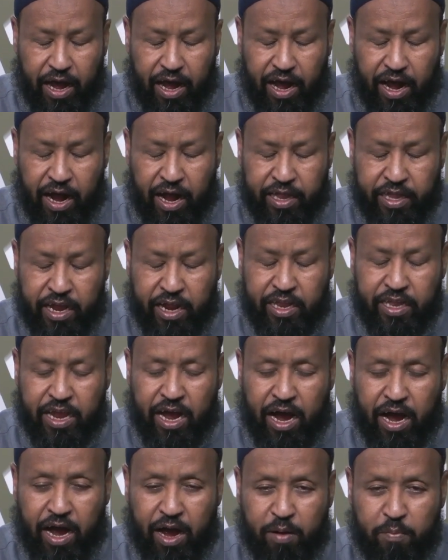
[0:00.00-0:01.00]
And then
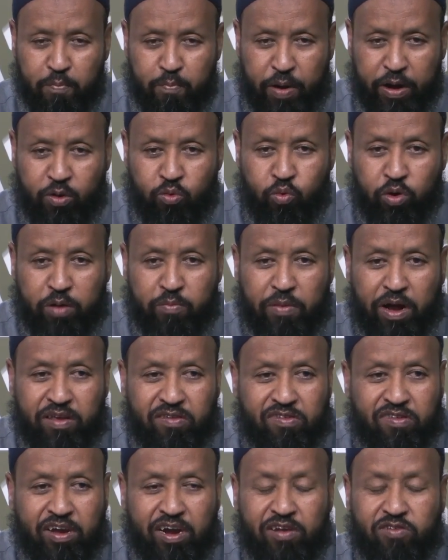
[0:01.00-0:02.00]
the Bedouin man
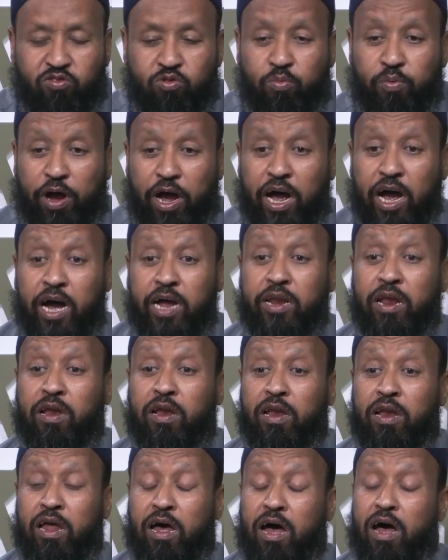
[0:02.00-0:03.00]
said,
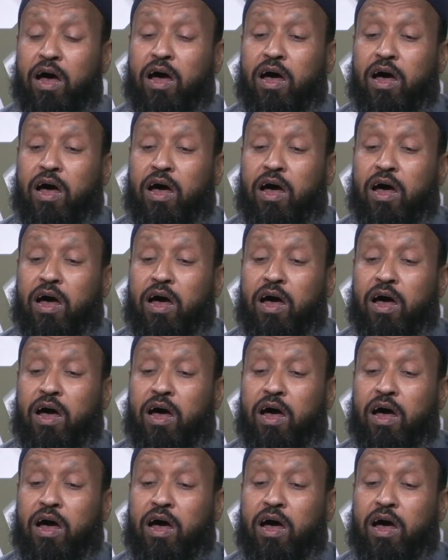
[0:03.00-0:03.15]
Subhanallah.